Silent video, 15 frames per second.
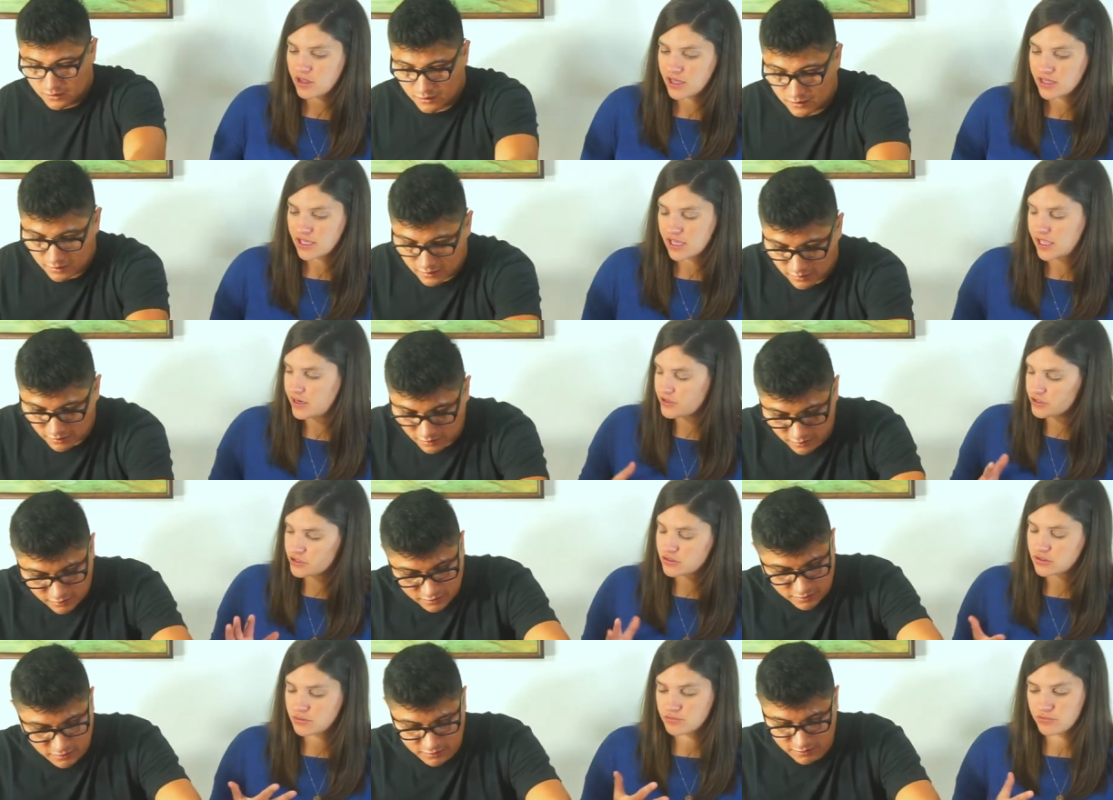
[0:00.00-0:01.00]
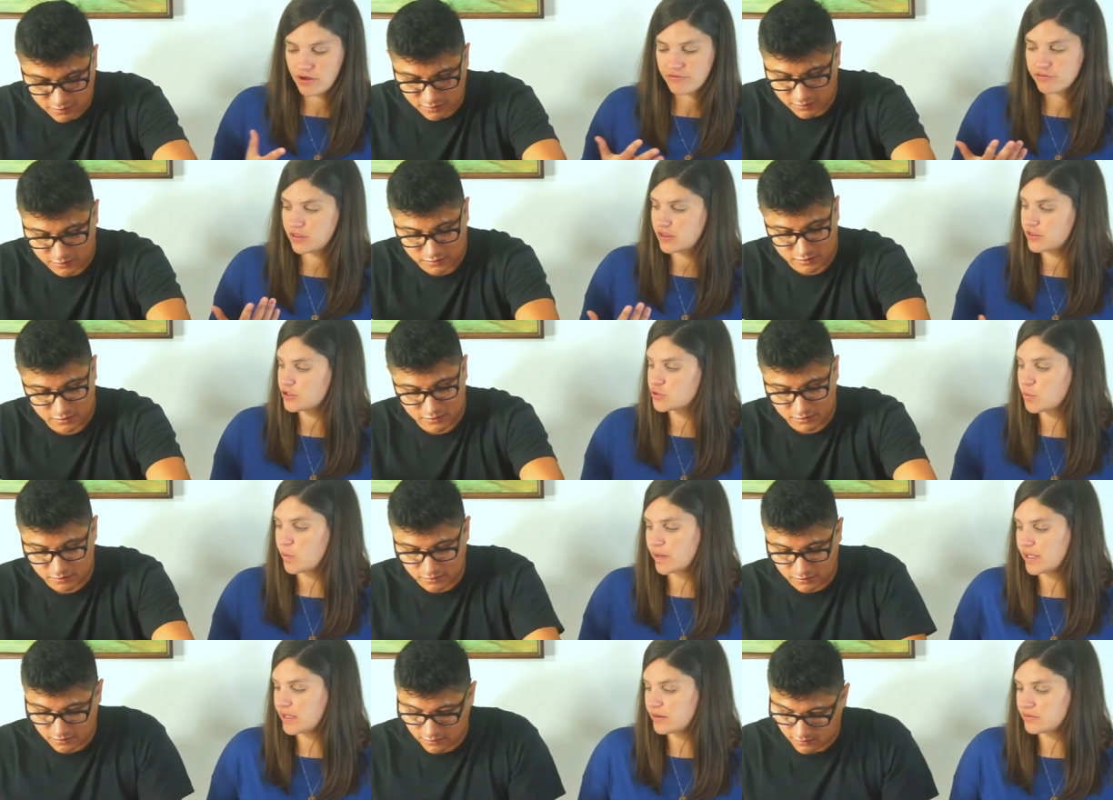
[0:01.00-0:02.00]
Speaker 1: again, roughly the
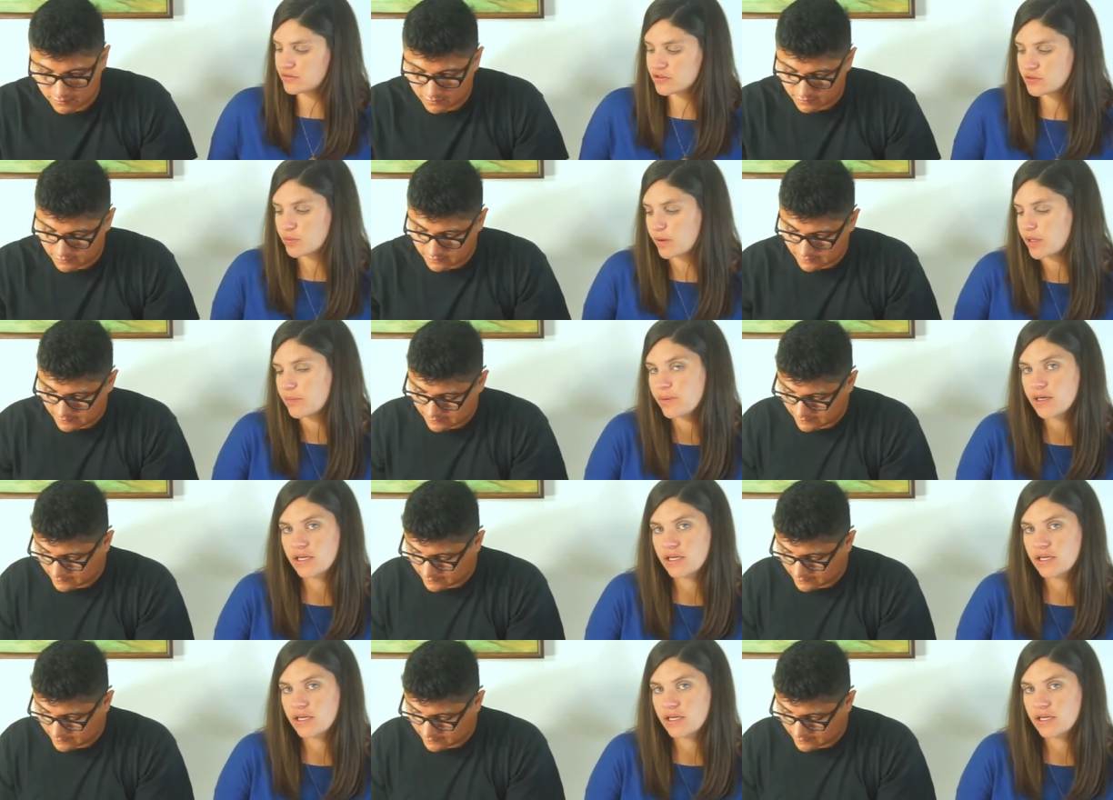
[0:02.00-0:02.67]
twenty, twenty-one